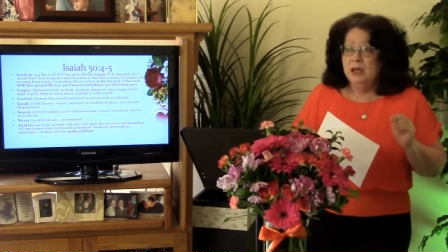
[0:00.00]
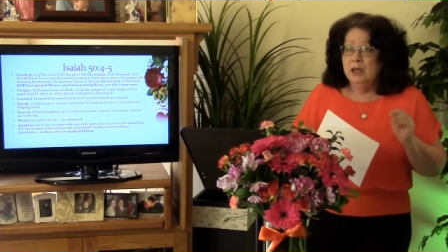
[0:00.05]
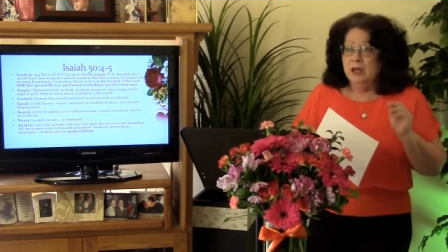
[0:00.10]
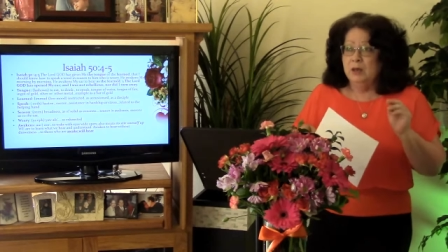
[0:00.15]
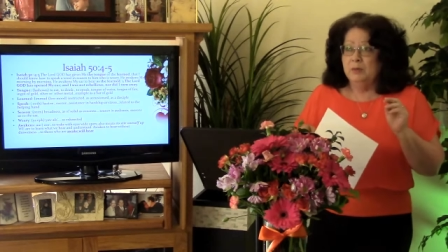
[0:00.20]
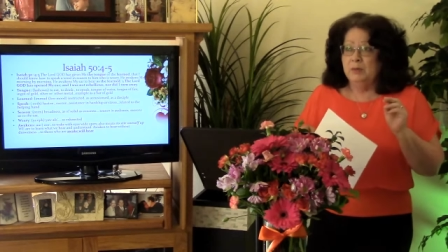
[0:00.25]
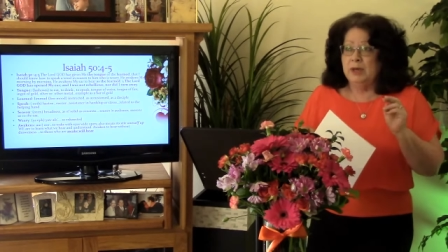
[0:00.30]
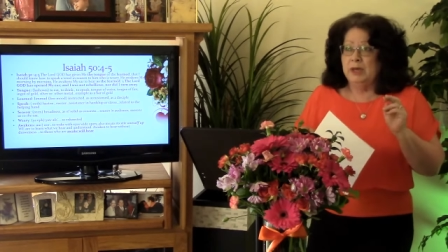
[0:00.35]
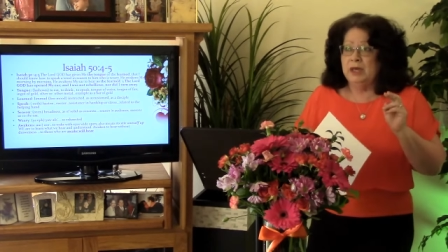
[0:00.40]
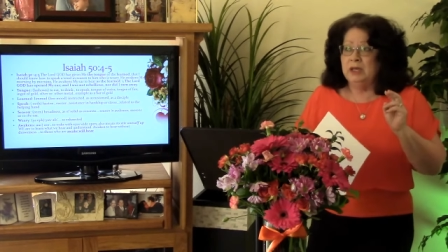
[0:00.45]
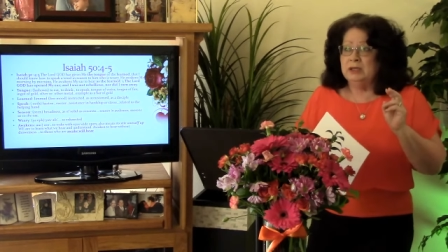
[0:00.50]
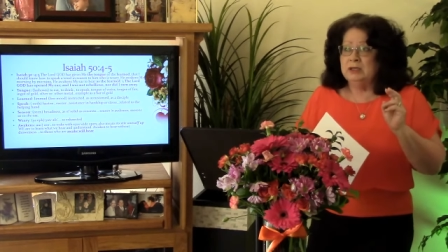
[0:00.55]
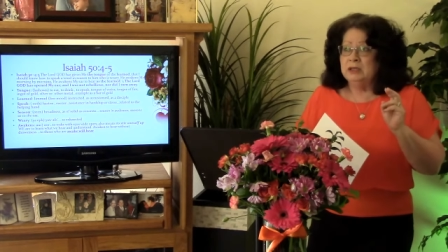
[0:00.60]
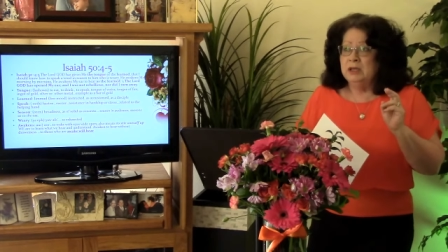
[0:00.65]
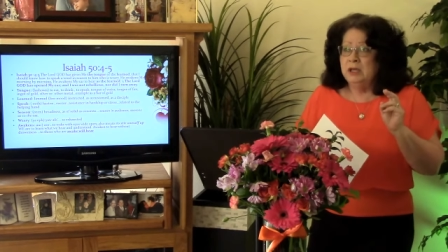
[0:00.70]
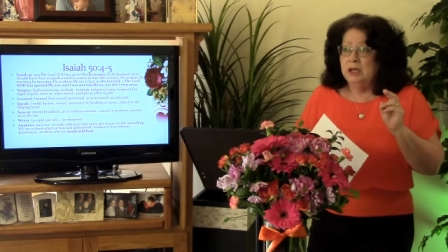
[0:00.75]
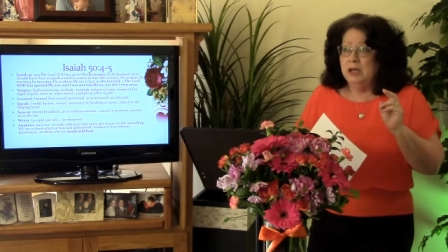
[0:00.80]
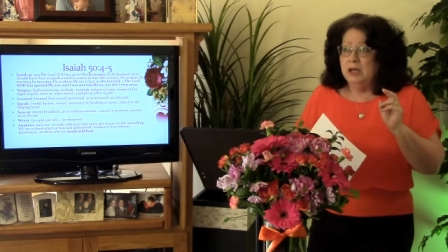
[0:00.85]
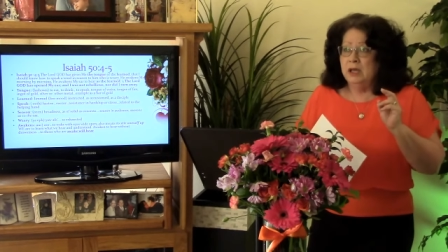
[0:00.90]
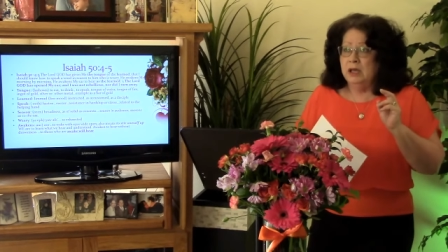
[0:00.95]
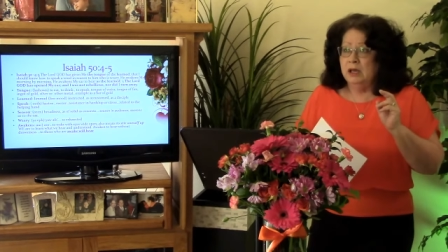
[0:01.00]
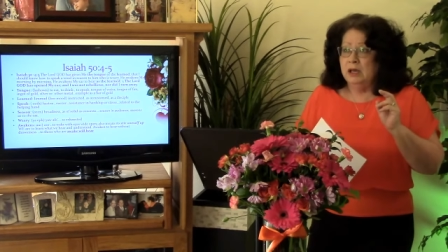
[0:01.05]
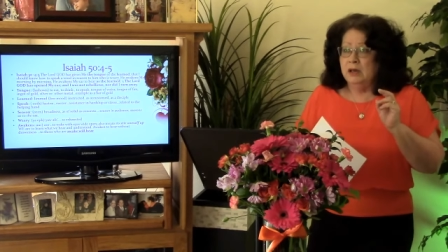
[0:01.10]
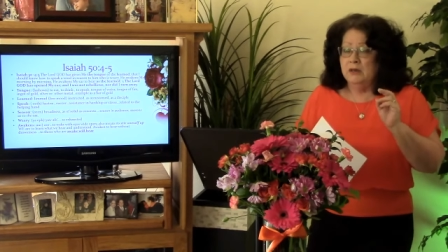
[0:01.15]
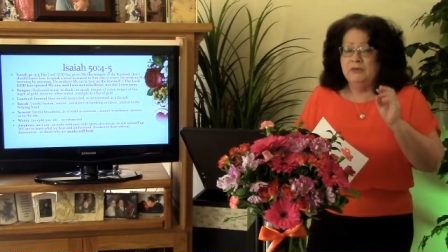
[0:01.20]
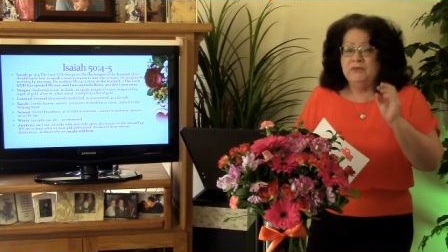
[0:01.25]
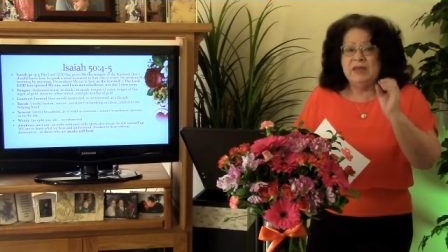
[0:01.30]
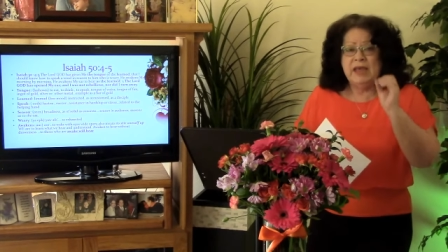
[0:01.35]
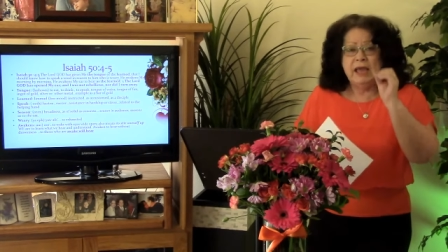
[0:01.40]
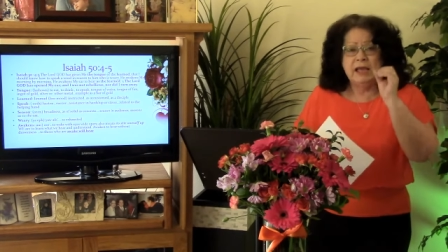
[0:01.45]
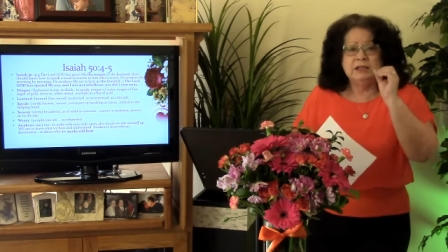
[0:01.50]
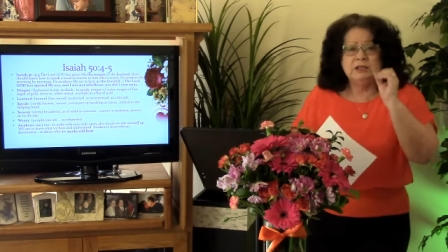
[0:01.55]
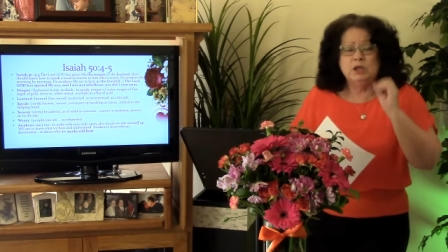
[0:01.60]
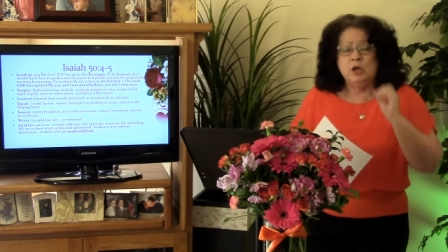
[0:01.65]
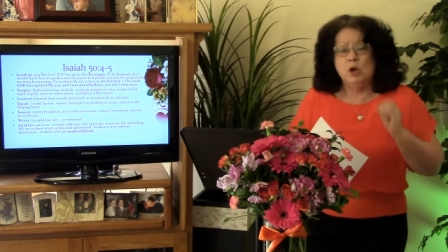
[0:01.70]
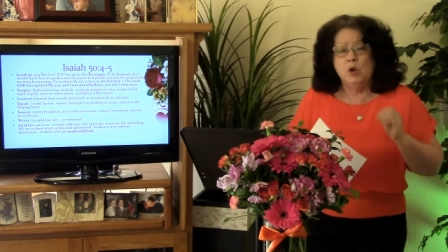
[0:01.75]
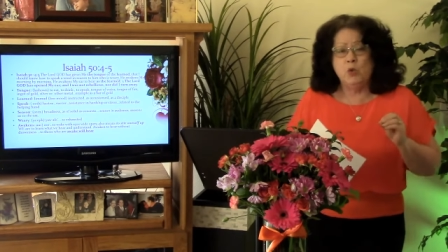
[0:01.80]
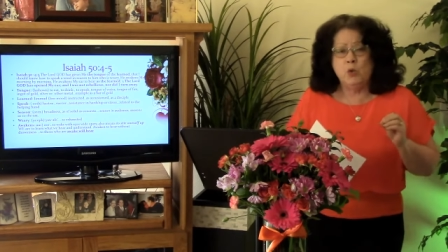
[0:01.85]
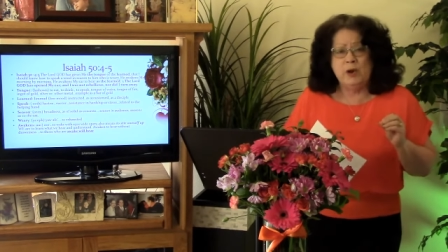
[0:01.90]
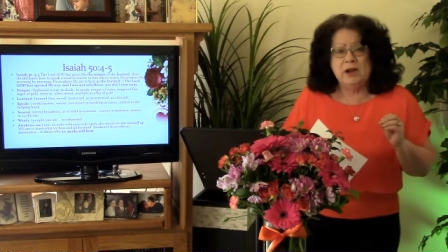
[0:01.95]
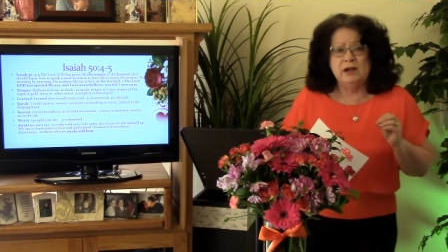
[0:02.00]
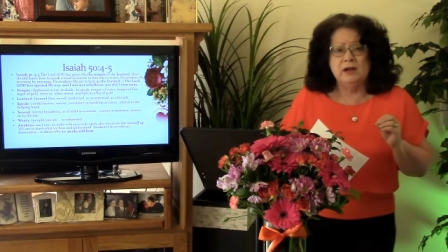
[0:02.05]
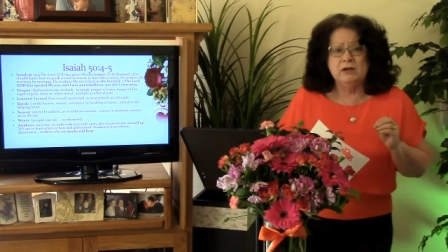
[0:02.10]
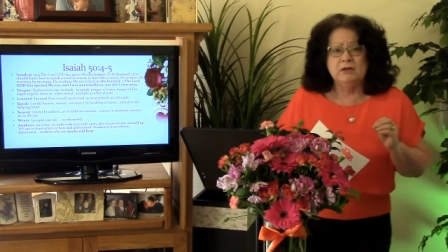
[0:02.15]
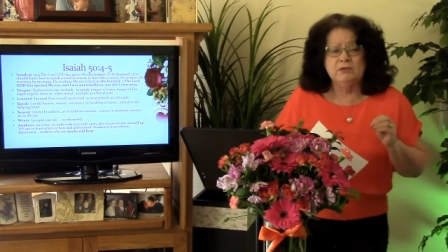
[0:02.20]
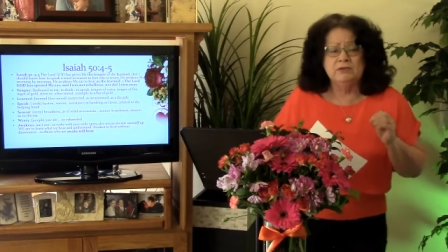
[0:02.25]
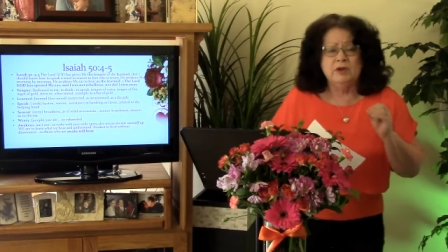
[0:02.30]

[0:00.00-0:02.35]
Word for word: but uh, that's where